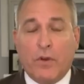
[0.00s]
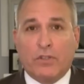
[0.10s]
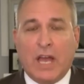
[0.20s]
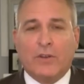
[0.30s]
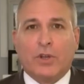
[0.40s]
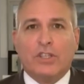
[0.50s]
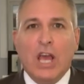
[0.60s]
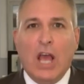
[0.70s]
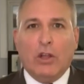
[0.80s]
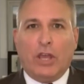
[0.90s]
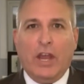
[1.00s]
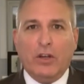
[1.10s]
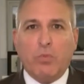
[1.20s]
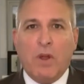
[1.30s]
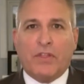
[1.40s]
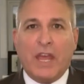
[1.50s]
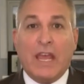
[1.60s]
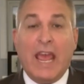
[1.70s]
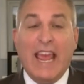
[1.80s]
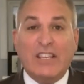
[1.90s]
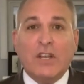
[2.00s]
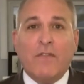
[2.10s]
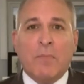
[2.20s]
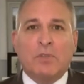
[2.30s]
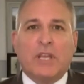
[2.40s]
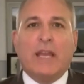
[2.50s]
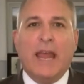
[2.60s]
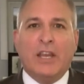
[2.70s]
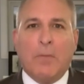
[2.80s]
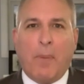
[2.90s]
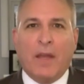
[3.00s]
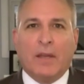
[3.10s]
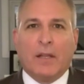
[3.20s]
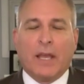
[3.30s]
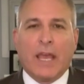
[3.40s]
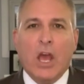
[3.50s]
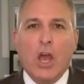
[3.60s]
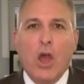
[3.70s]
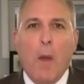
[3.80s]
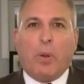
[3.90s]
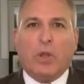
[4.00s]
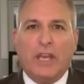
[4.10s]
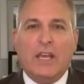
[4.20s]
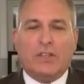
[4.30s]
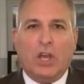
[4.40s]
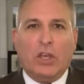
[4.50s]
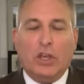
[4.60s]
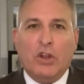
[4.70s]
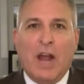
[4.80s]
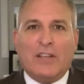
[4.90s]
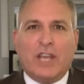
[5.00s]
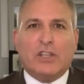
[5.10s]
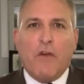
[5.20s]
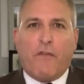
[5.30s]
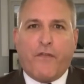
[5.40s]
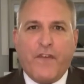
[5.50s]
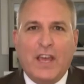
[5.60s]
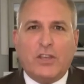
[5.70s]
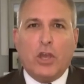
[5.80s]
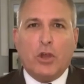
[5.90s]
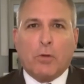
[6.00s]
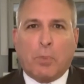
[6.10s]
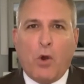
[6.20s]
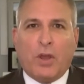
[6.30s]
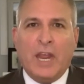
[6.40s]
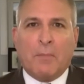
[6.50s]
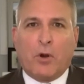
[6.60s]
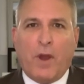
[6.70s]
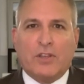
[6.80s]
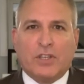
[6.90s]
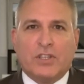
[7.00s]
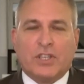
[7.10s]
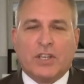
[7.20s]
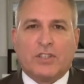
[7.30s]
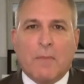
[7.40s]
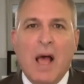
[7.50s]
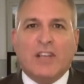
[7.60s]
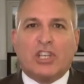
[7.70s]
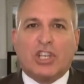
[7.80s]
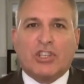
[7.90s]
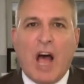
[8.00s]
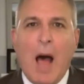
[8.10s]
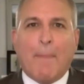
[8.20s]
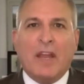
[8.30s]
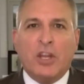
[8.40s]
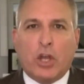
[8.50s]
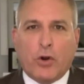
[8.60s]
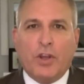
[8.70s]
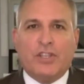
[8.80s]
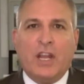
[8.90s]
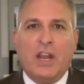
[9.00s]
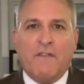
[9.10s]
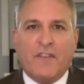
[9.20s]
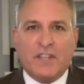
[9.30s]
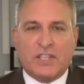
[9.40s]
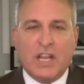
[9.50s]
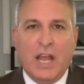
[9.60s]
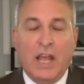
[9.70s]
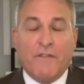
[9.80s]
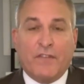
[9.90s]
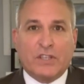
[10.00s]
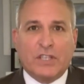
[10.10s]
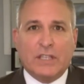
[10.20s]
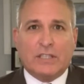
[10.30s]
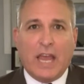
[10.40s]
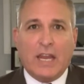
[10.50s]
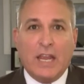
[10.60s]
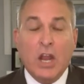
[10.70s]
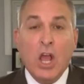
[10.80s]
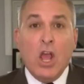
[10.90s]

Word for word: those countries. And look, here's one thing each of them said independently Please, United States, fix your broken immigration system. Stop encouraging and, faci- and facilitating